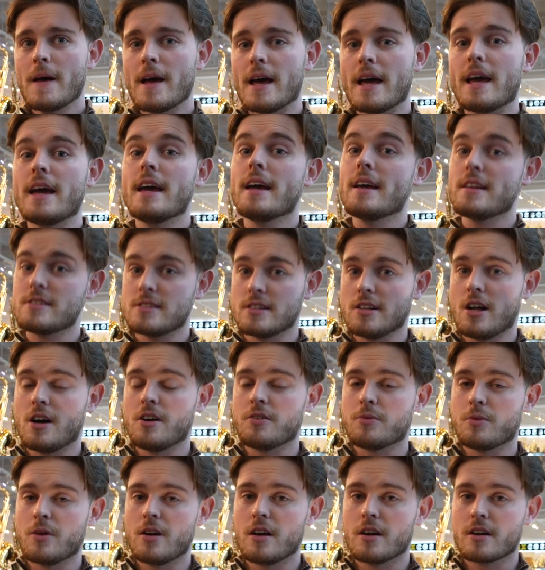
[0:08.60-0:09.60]
It is a lot
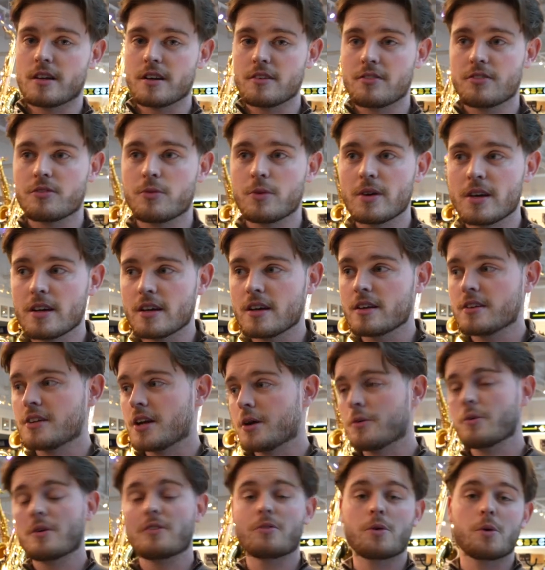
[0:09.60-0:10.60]
of work. If we
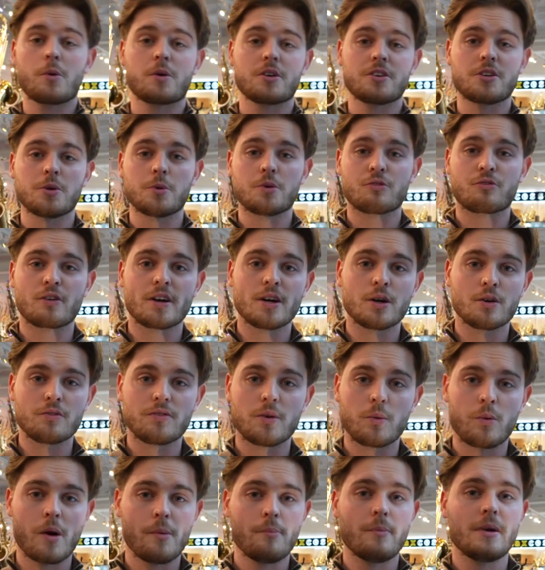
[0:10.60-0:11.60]
want to do a reel
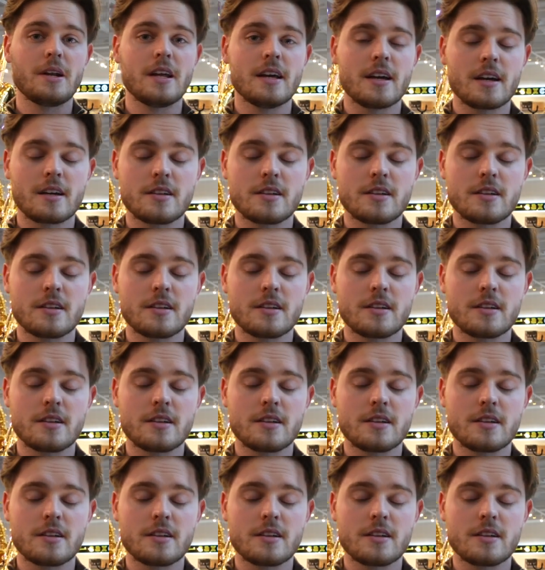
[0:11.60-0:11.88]
for 1 minute,